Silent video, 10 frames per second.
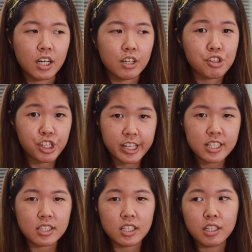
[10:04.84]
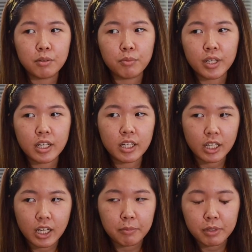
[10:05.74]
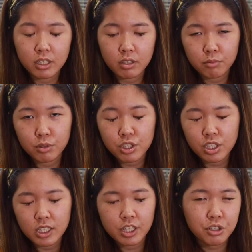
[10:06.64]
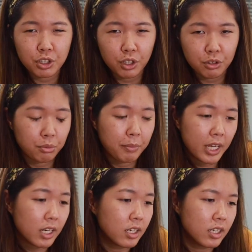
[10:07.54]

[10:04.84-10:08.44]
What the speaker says: GST when they come in, which is actually not too bad.